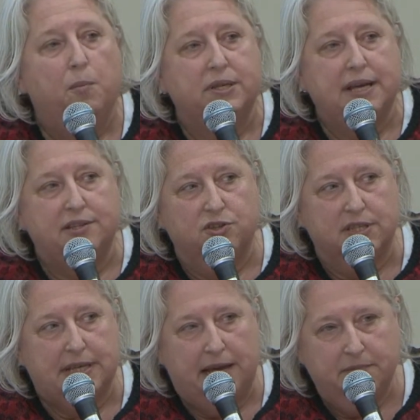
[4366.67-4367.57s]
But at
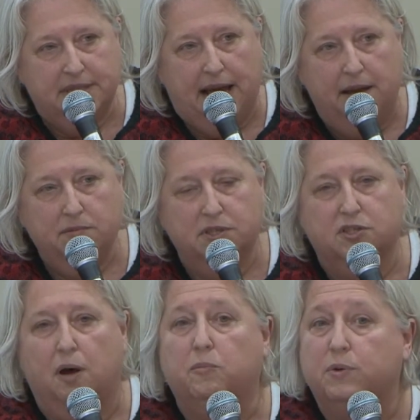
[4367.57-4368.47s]
the same time,
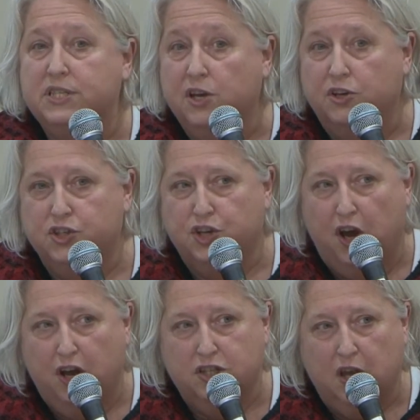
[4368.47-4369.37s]
some
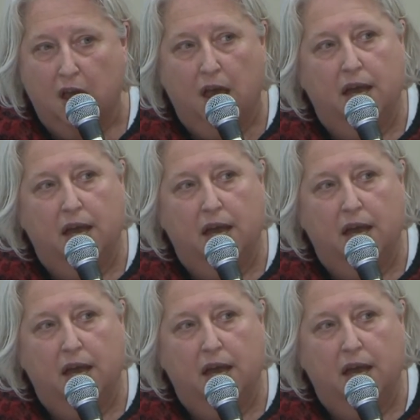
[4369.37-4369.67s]
researchers